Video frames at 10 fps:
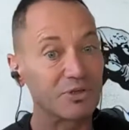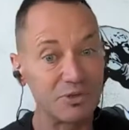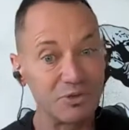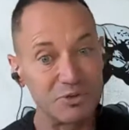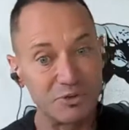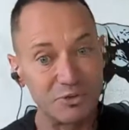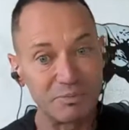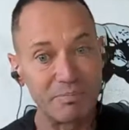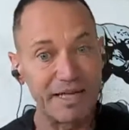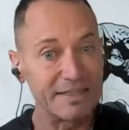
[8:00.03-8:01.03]
going to go to
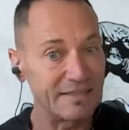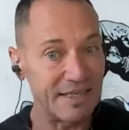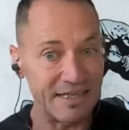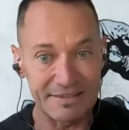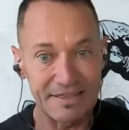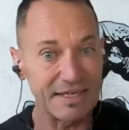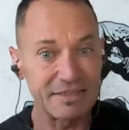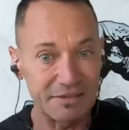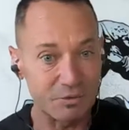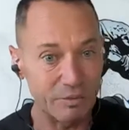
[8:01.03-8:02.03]
bed at
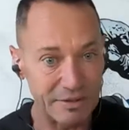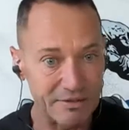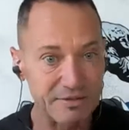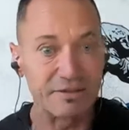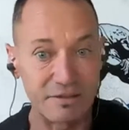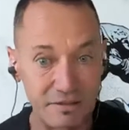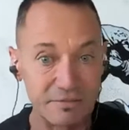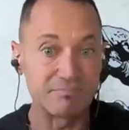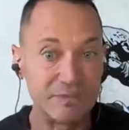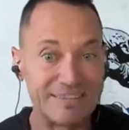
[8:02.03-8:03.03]
night with
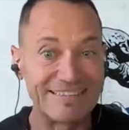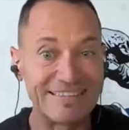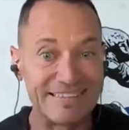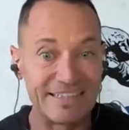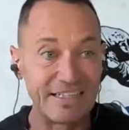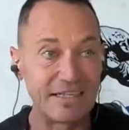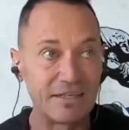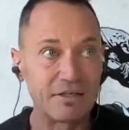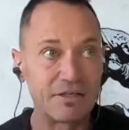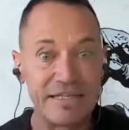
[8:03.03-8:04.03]
the
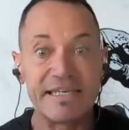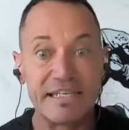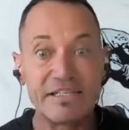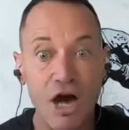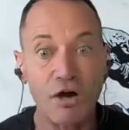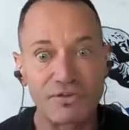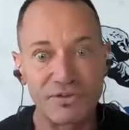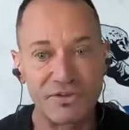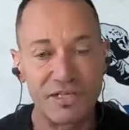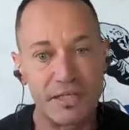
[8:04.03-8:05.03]
need of
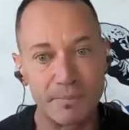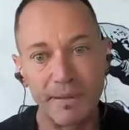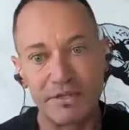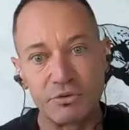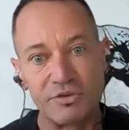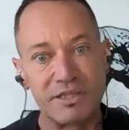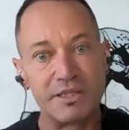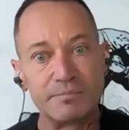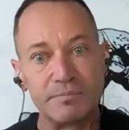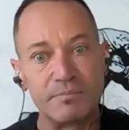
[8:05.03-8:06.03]
sleep and to
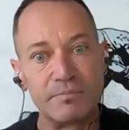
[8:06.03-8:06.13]
sleep